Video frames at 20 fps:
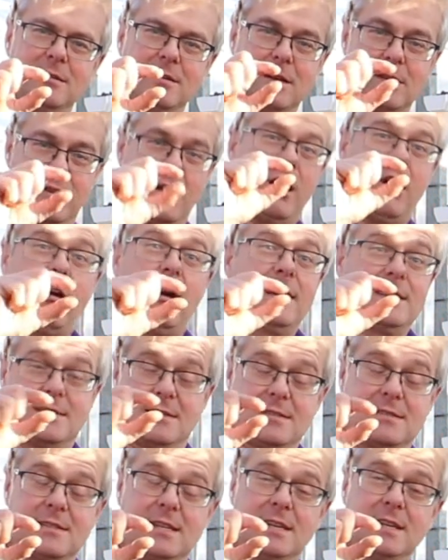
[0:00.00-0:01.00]
the height
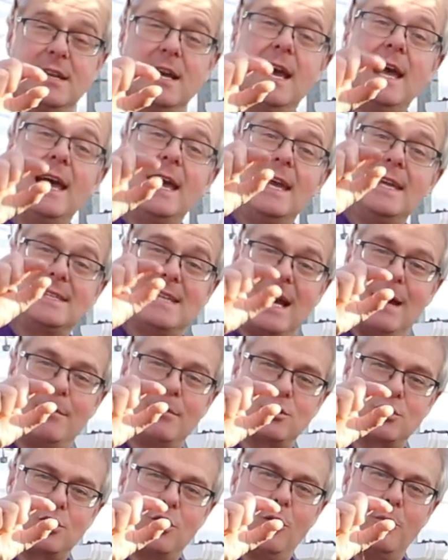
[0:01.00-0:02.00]
of the seed, is how
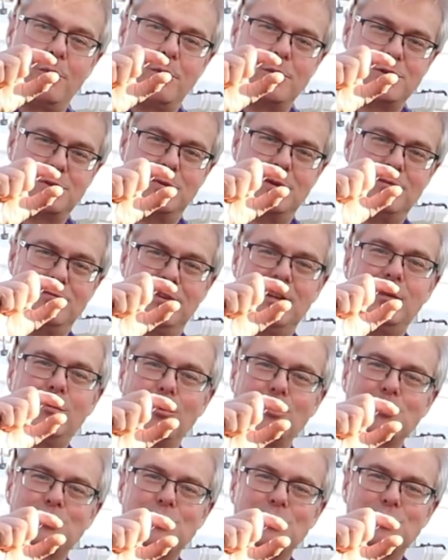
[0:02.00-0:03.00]
much compost it really
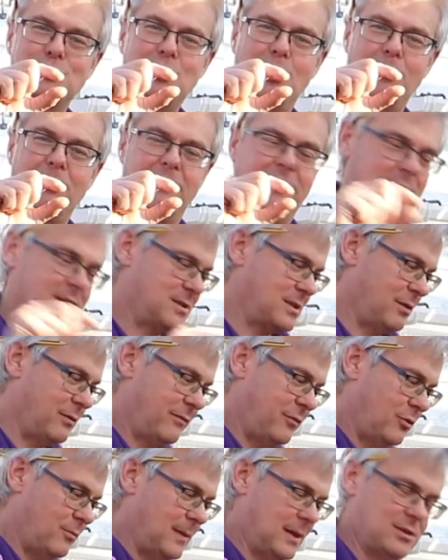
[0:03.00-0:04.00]
wants on top of it. So
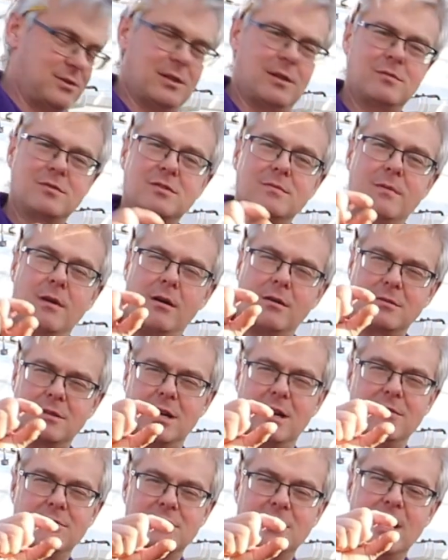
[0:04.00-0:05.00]
if you imagine those
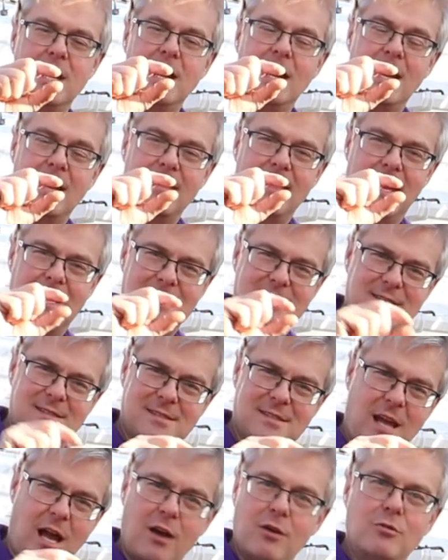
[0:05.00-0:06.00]
tomatoes, they're
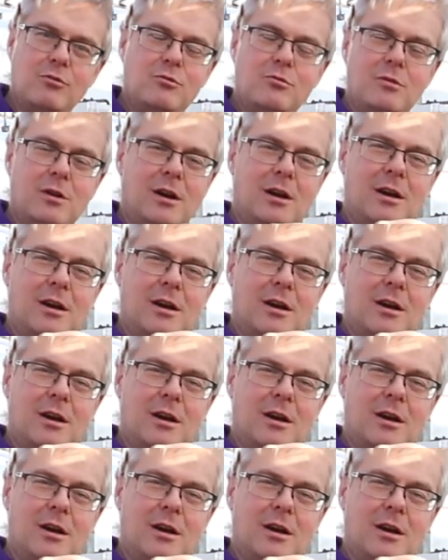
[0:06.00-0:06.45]
so